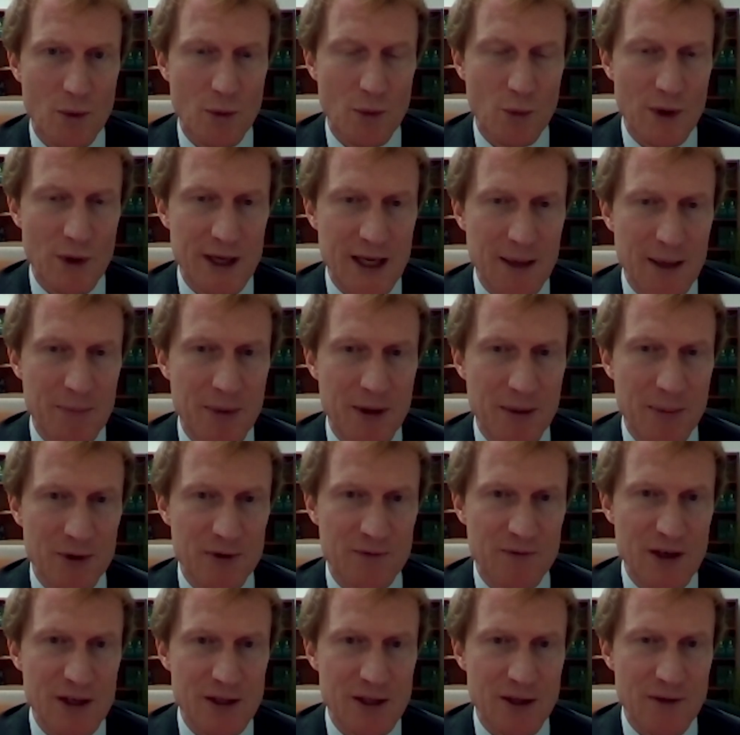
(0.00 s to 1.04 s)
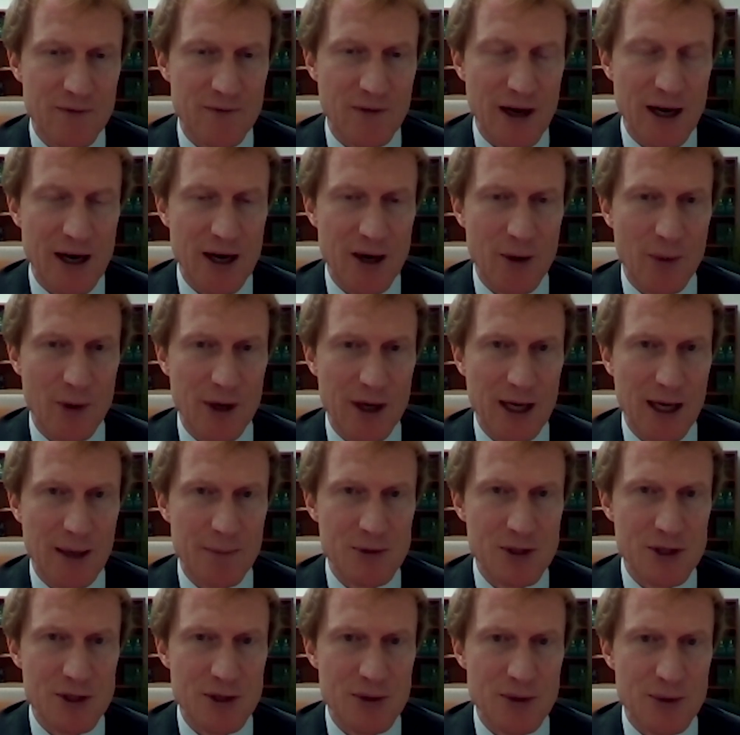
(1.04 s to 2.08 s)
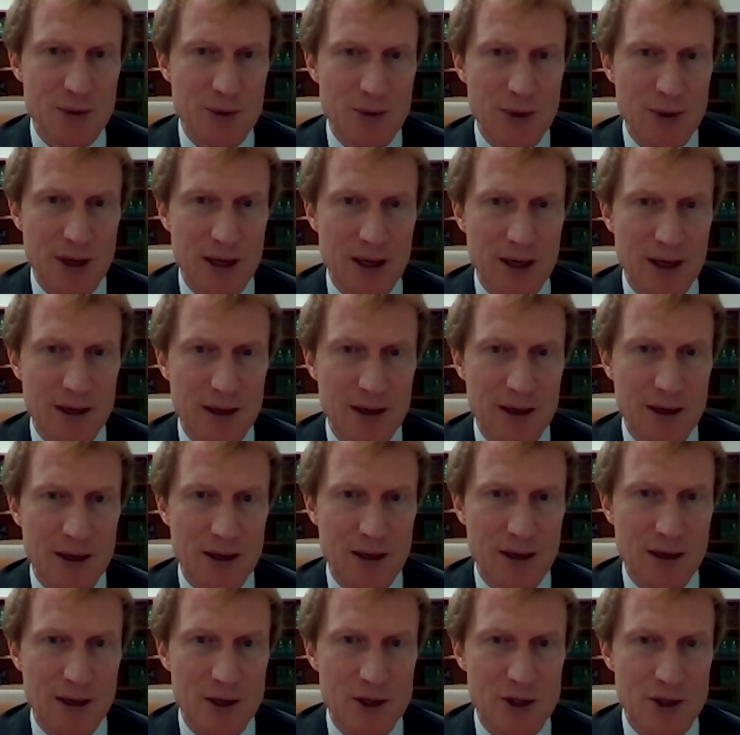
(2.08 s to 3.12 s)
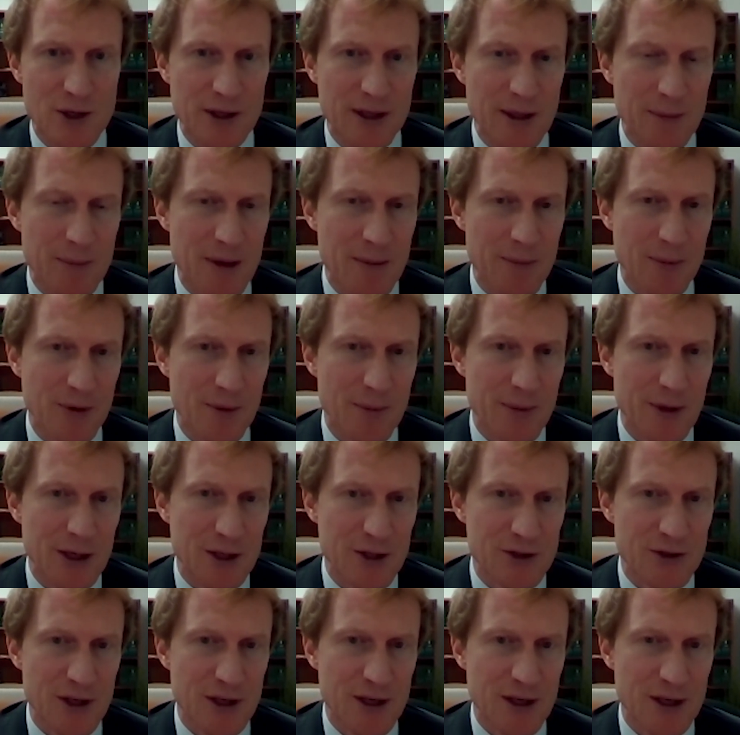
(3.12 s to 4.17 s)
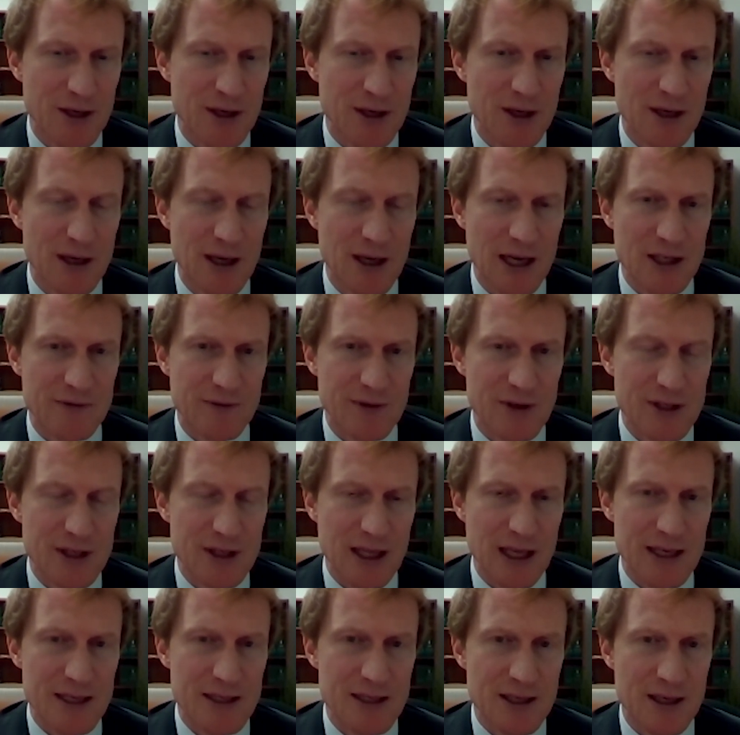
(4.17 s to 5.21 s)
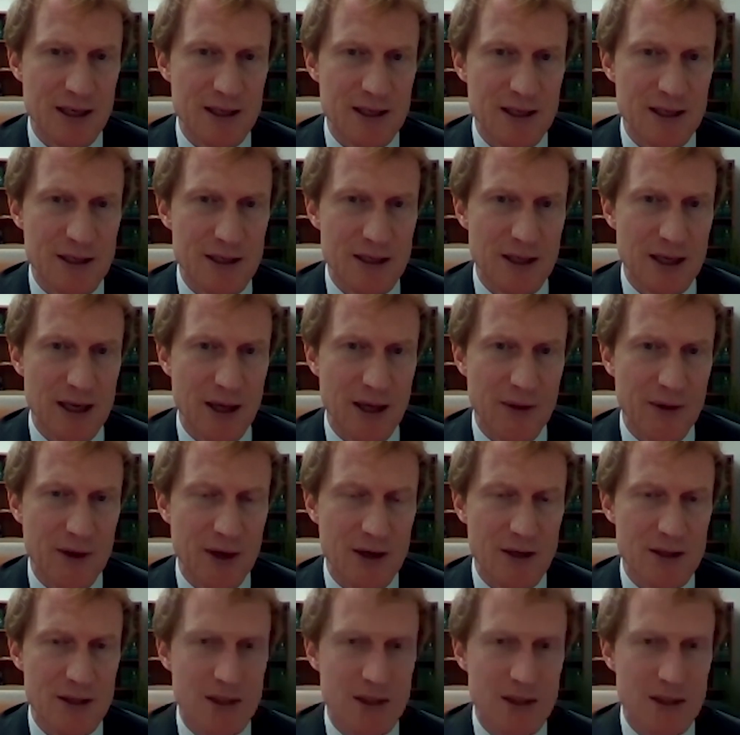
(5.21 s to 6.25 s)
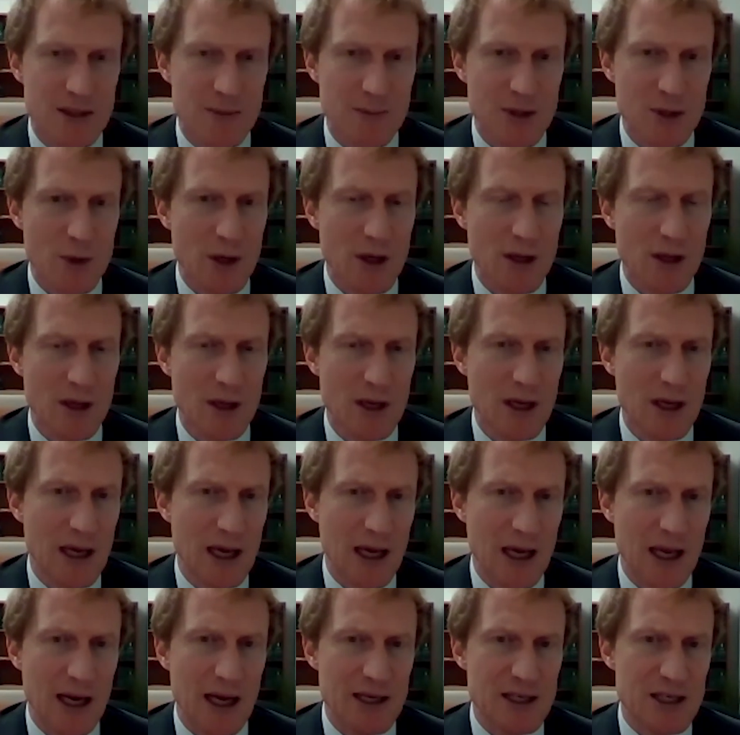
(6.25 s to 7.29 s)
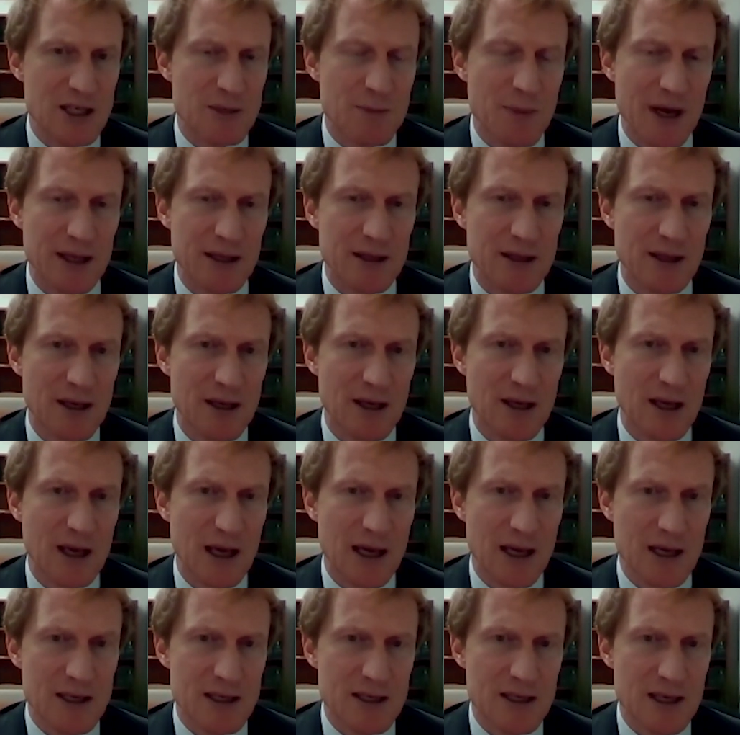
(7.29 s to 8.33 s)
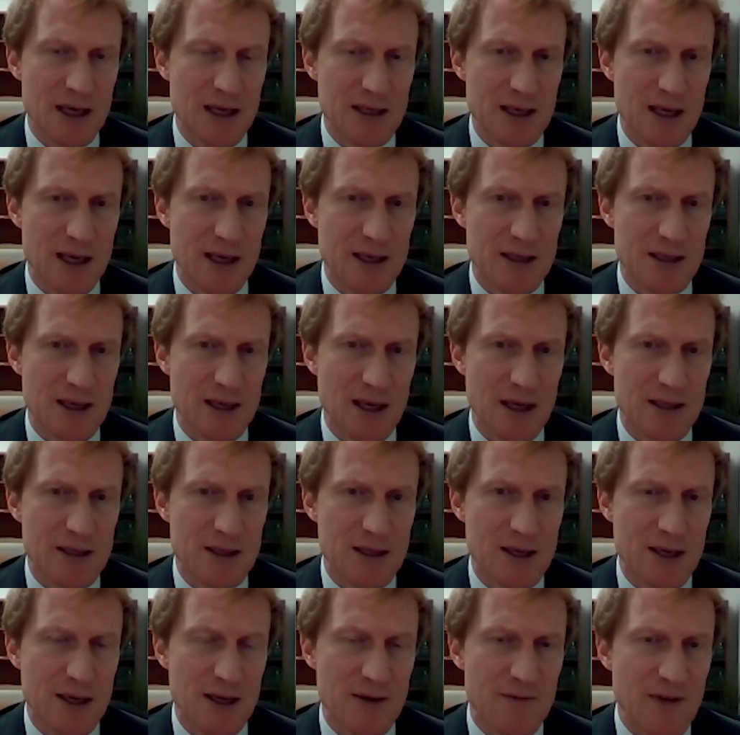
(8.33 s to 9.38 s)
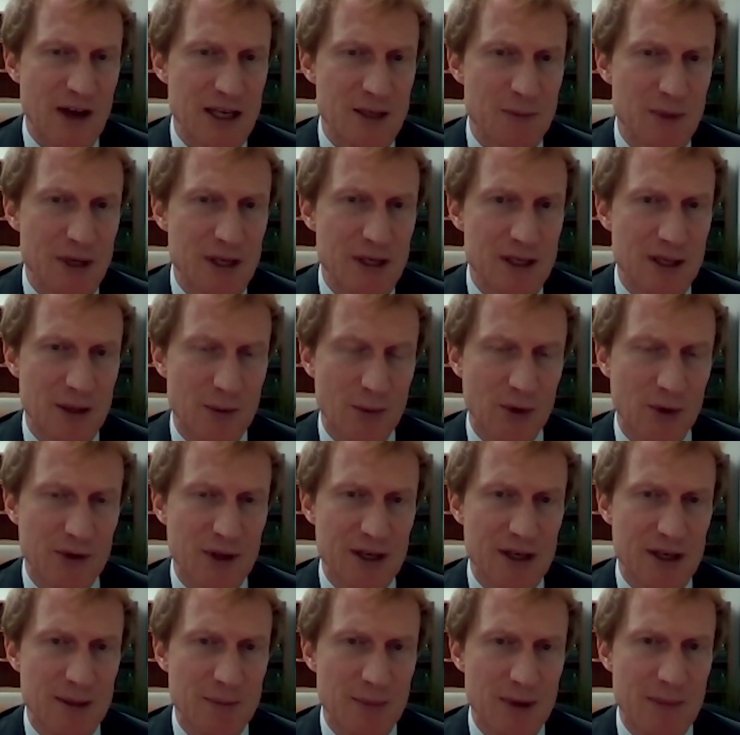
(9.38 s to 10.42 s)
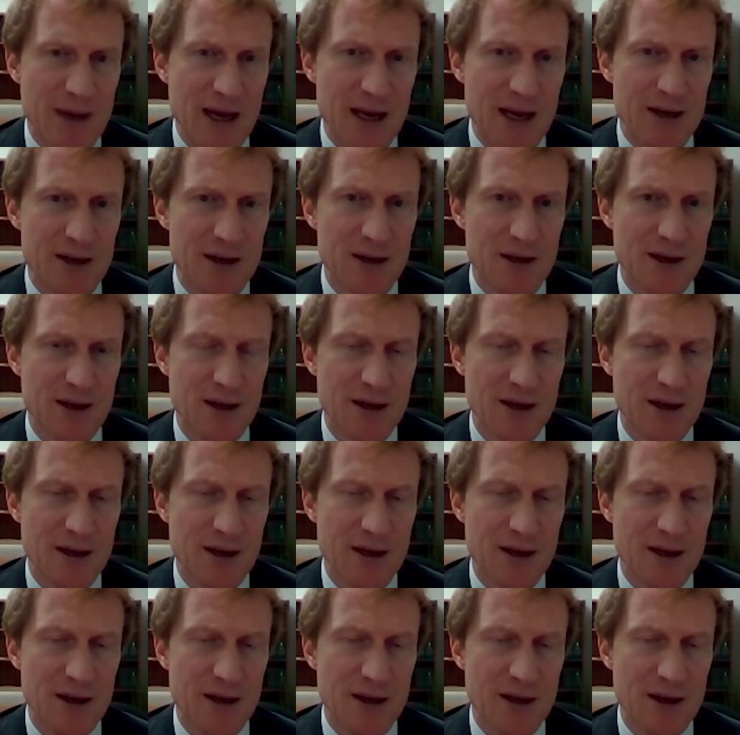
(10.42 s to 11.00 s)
people's feet to the fire when it comes to ensuring that people are being treated as first-class citizens in the healthcare system as well. And I suspect as investments that will need to be made.